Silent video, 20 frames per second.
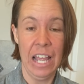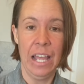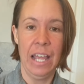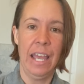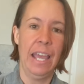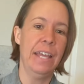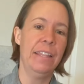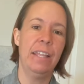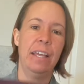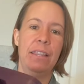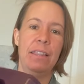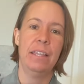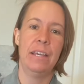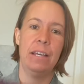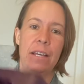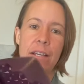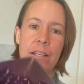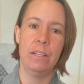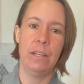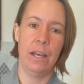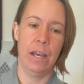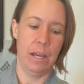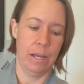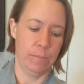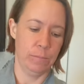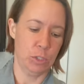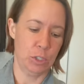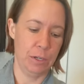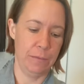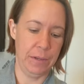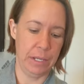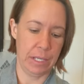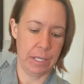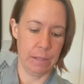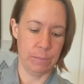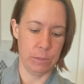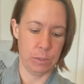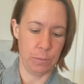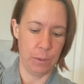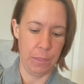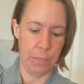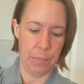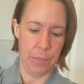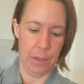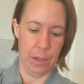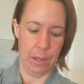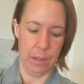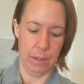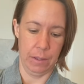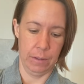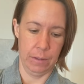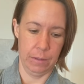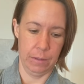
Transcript: And then the Trivet comes with the